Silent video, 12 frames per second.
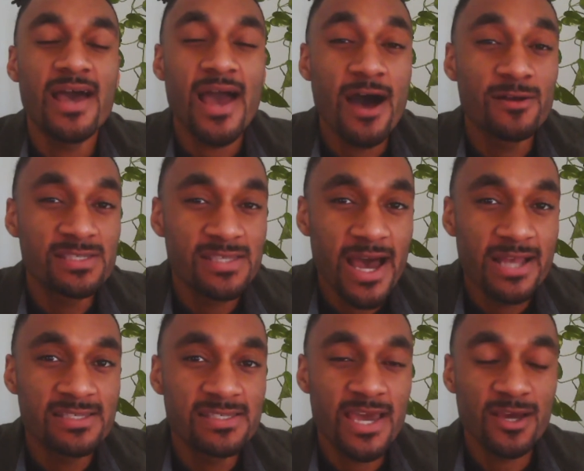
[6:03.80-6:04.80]

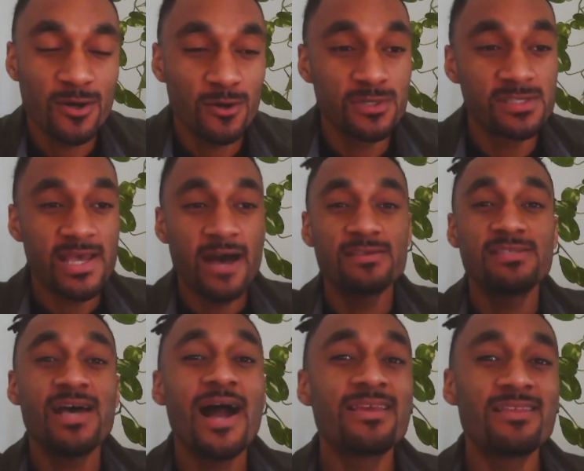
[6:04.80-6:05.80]
Outside stakeholders
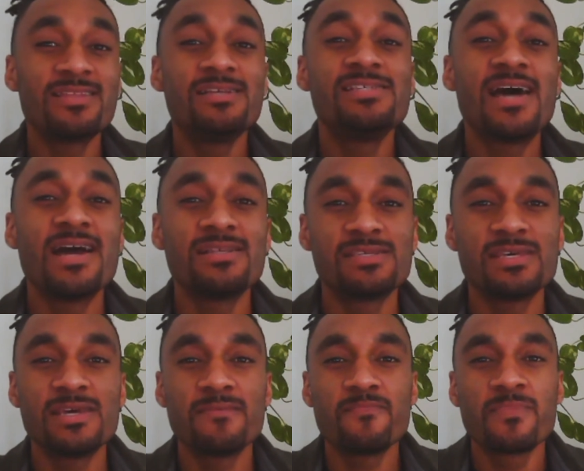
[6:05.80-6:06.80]
outside of the design
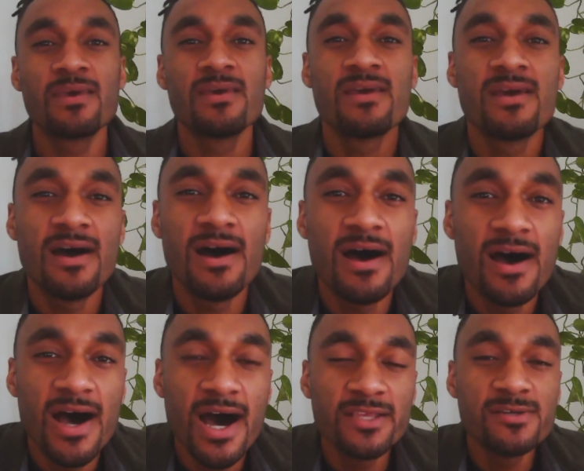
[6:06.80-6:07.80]
team
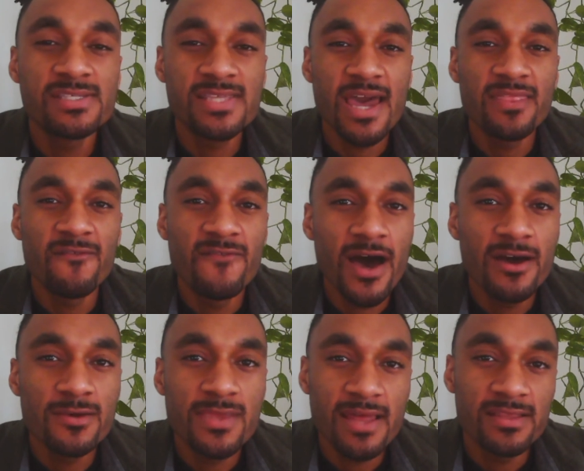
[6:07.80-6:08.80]
understand the
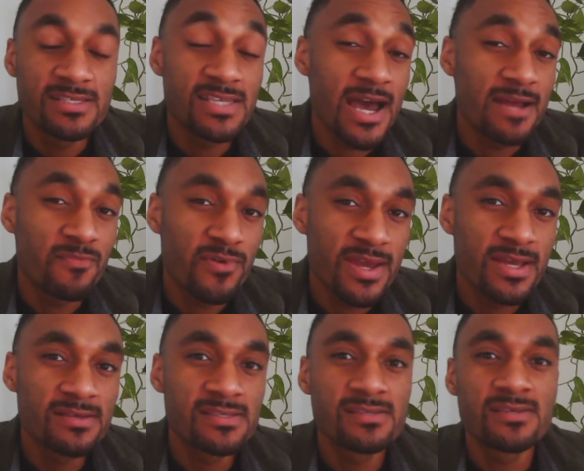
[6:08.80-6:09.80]
value that design
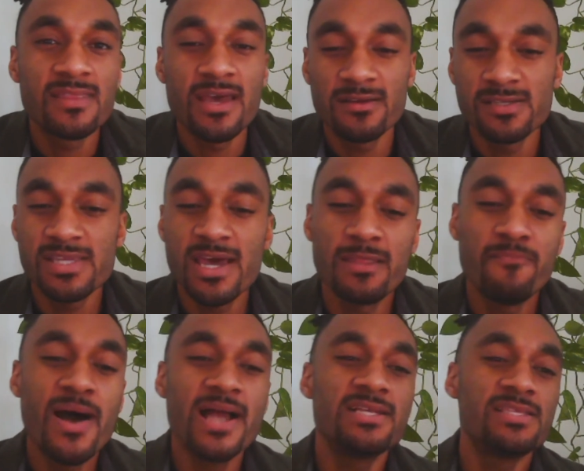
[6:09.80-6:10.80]
brings. They understand
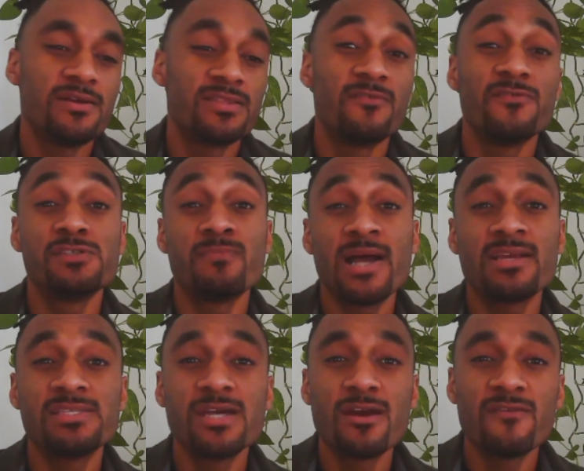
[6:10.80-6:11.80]
that there's
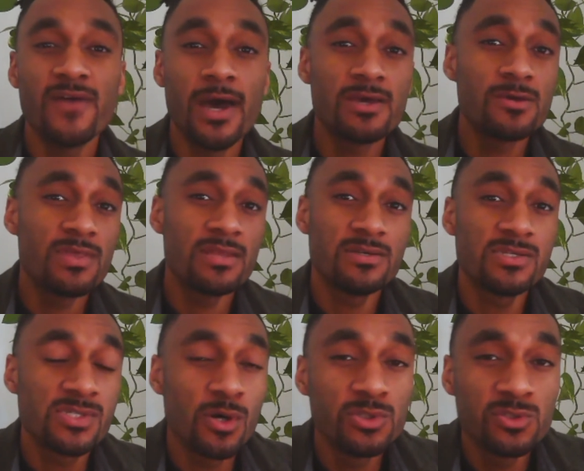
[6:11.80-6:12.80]
monetary value, that
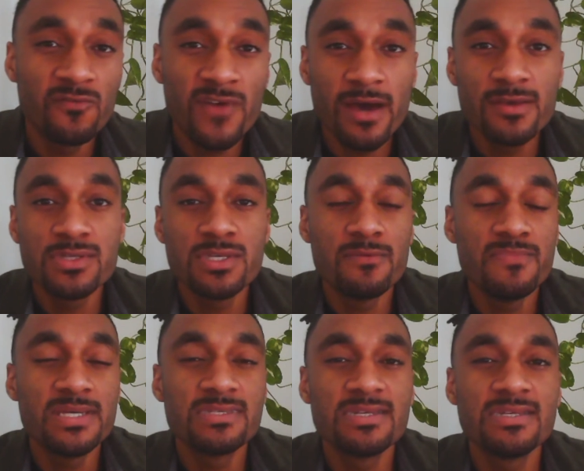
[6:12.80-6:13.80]
there's social value to the
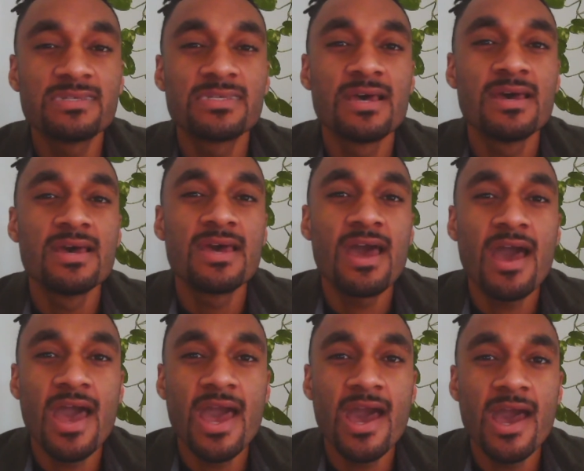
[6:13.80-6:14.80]
business,
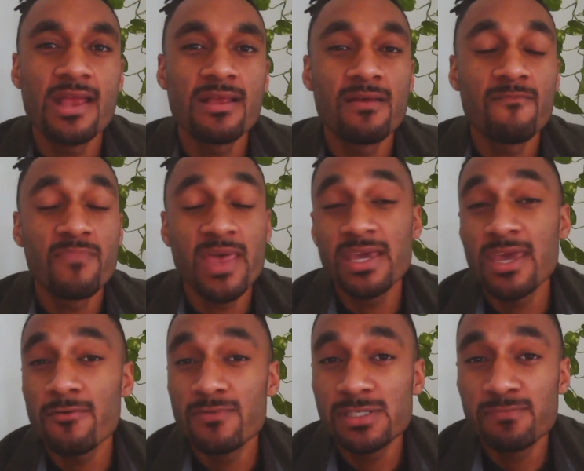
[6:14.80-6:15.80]
and they
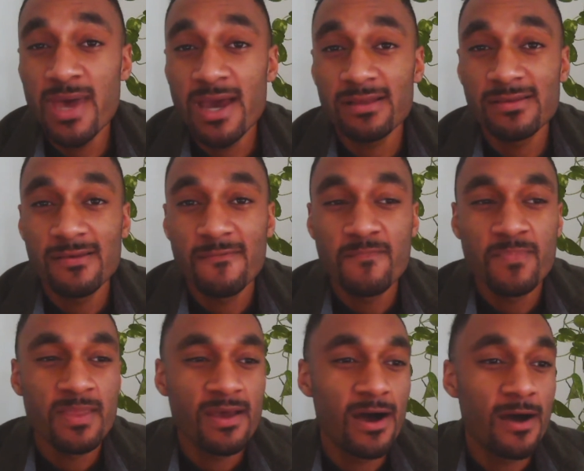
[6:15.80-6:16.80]
get respect.
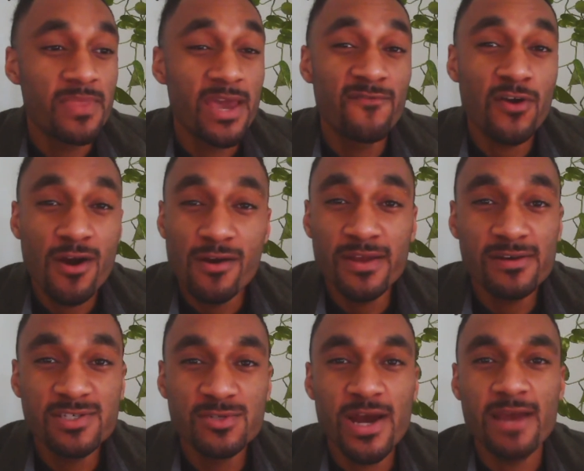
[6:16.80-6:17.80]
They've earned
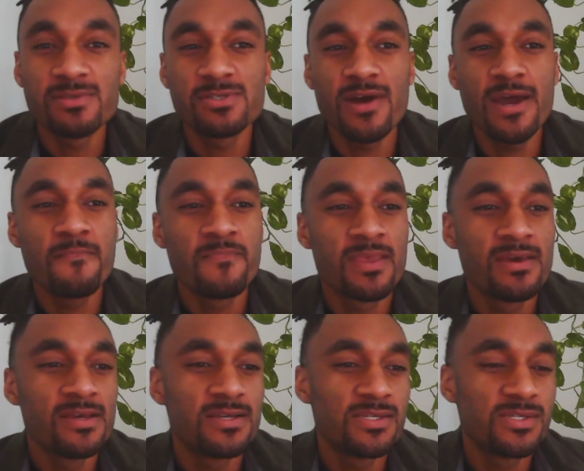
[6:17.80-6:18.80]
their stripes, right?
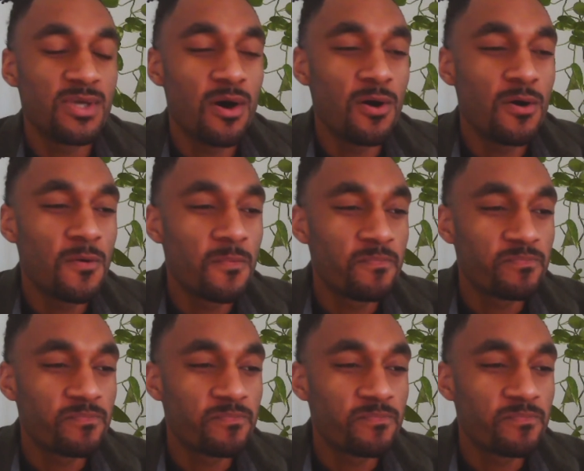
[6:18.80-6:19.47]
So